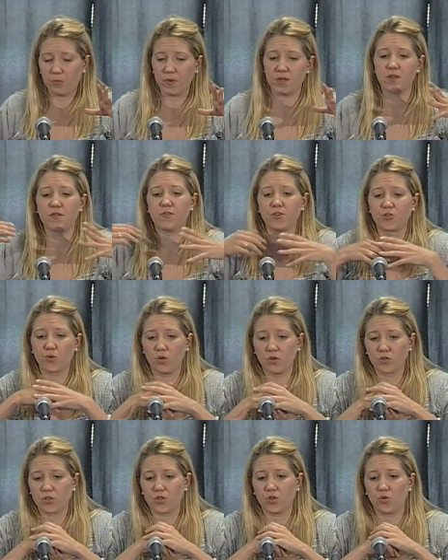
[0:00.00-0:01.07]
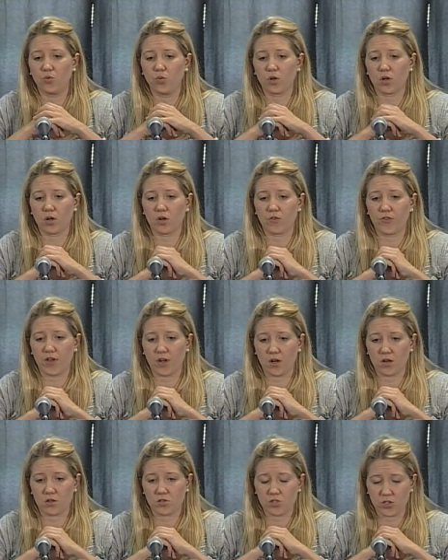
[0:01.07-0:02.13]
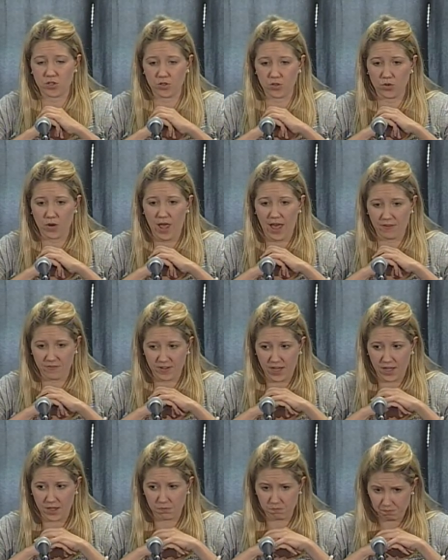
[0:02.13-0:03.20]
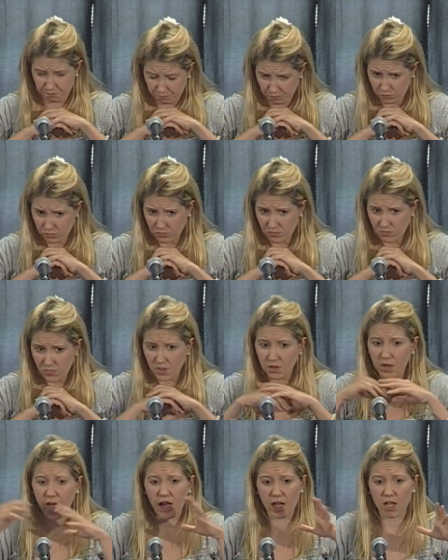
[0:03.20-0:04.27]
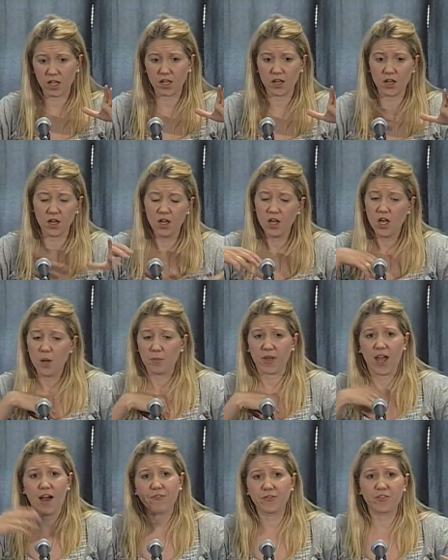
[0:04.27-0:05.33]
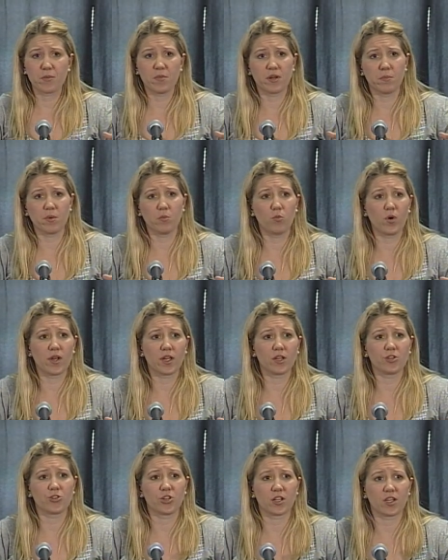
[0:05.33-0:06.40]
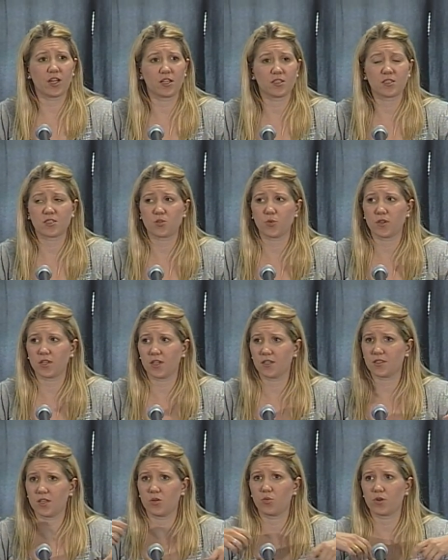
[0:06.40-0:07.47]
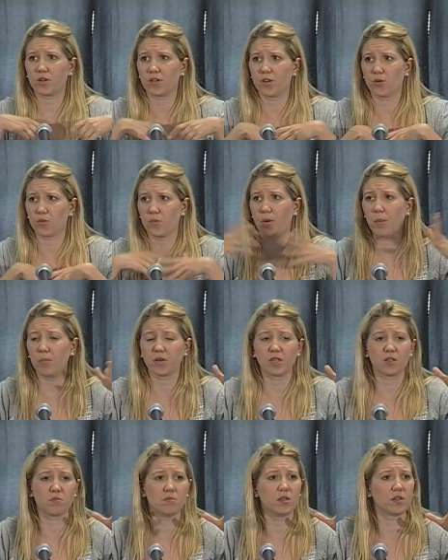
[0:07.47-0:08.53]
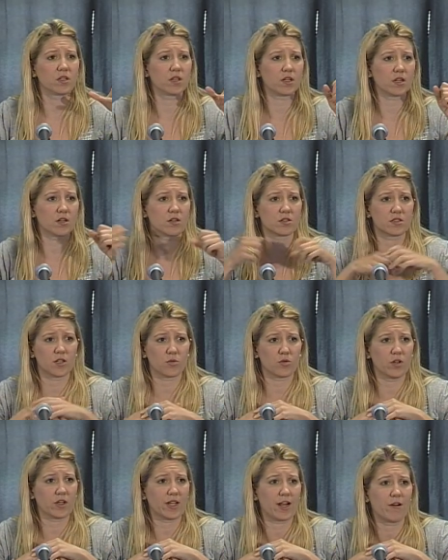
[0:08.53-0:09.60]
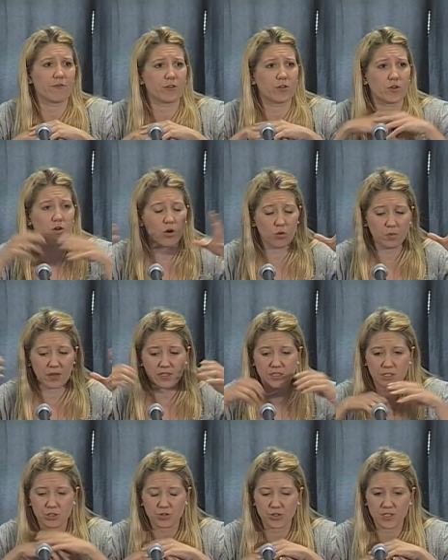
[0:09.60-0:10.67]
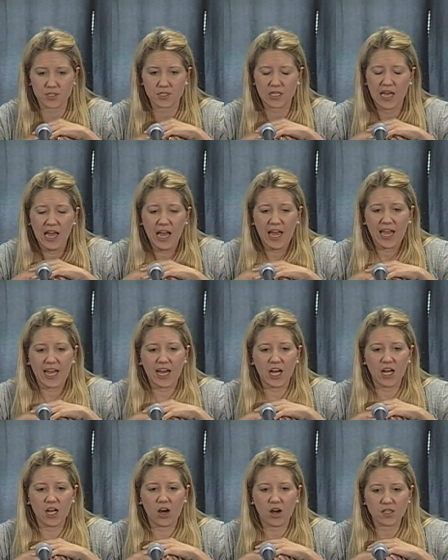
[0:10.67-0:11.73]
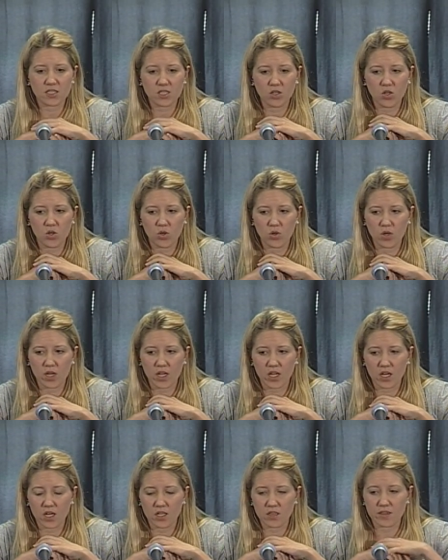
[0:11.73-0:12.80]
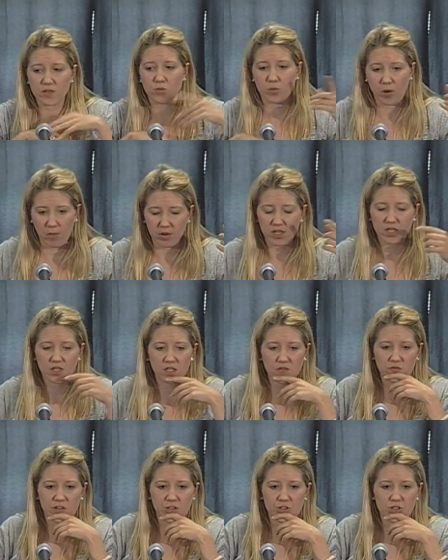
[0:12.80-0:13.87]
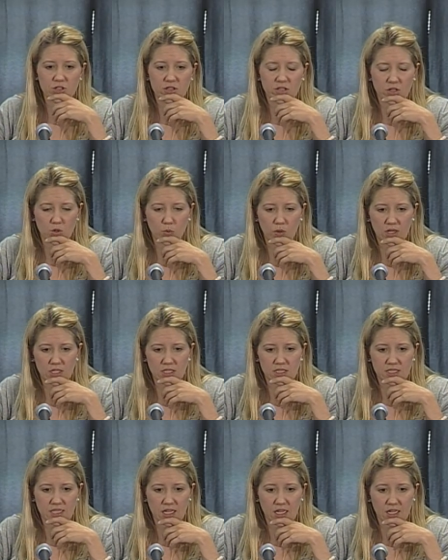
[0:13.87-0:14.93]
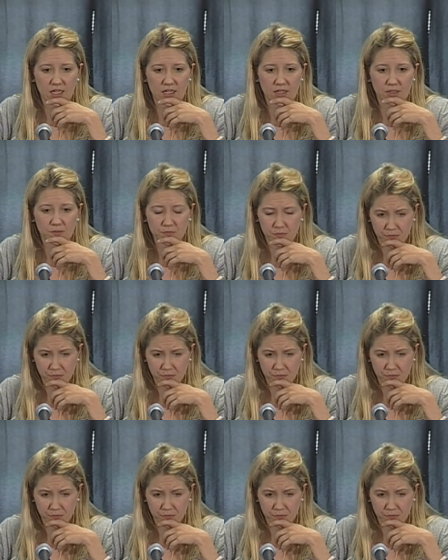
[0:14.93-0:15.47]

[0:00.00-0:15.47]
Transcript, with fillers: individuals who were there to advocate on behalf of the minimum wage and against what they said were, you know, Republican millionaires that were looking out for their own best interests. Uh, also, at the Republican convention, there was a